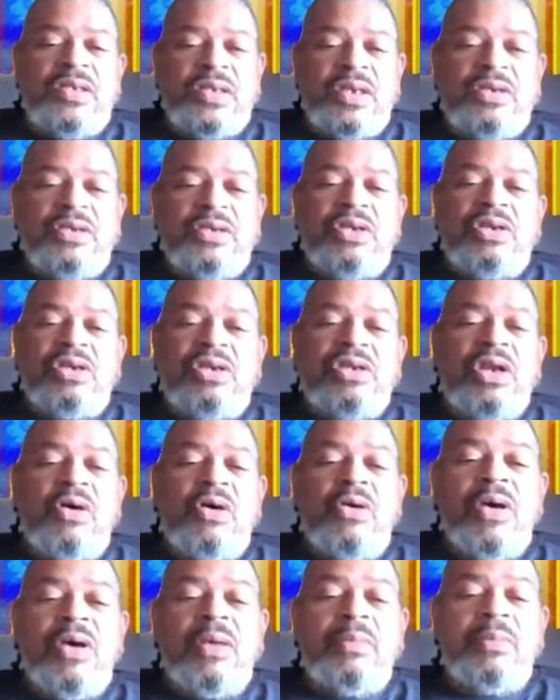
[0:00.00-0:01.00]
So you can
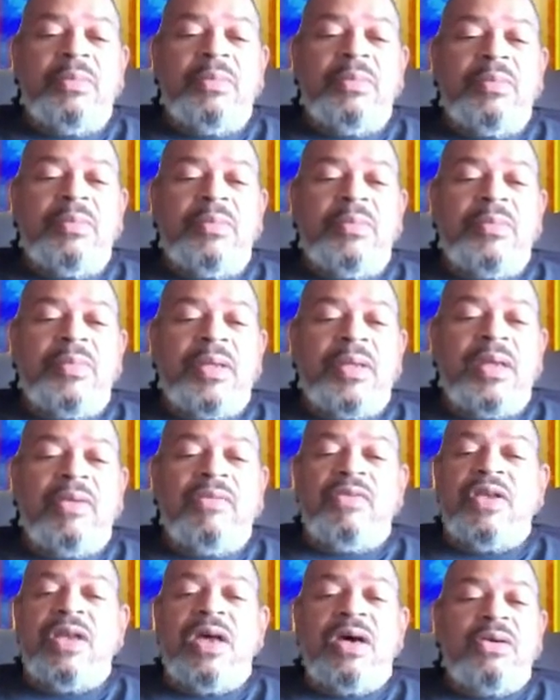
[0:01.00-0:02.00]
know him
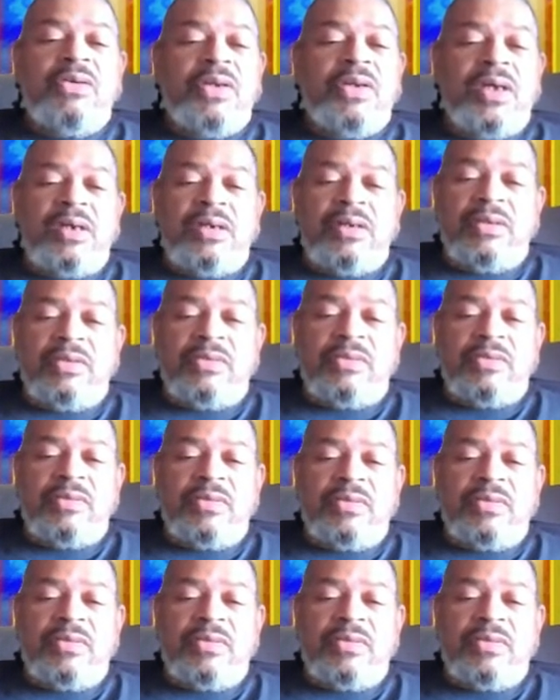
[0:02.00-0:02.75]
if you don't look.